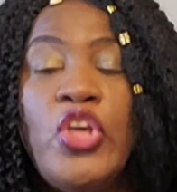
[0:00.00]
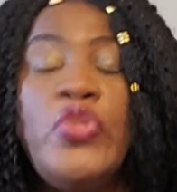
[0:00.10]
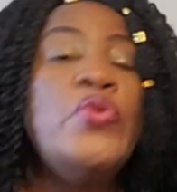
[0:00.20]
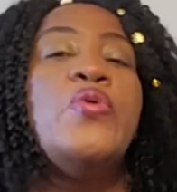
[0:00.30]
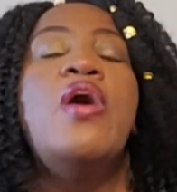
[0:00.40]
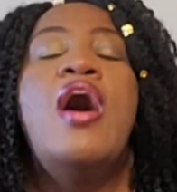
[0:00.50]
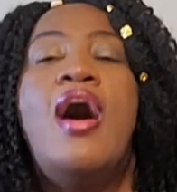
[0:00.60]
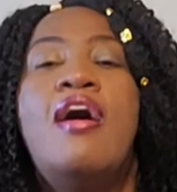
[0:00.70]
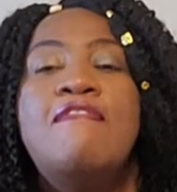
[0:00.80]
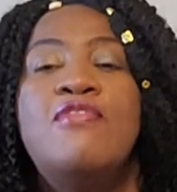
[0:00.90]
You
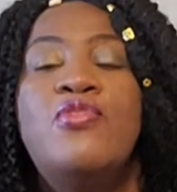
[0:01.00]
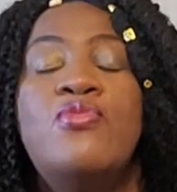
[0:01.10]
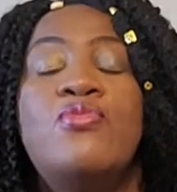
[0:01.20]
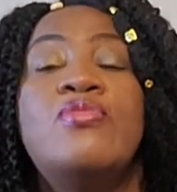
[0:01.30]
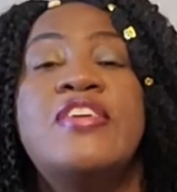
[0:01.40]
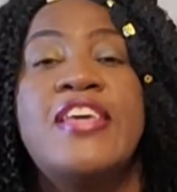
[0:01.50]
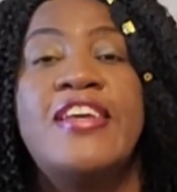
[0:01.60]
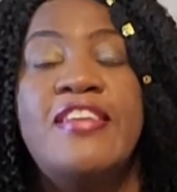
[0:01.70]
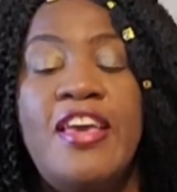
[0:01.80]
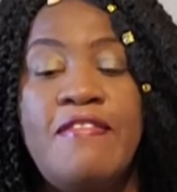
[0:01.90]
have to
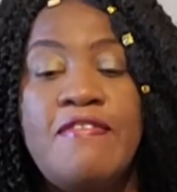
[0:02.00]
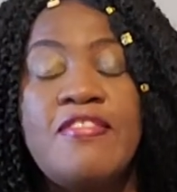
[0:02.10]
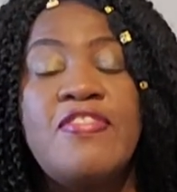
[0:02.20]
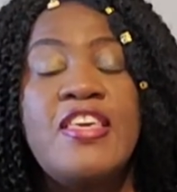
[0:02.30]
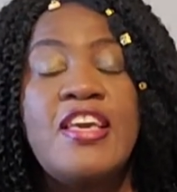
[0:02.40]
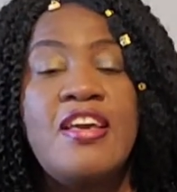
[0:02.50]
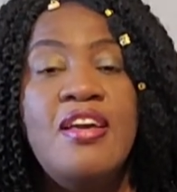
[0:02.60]
get everything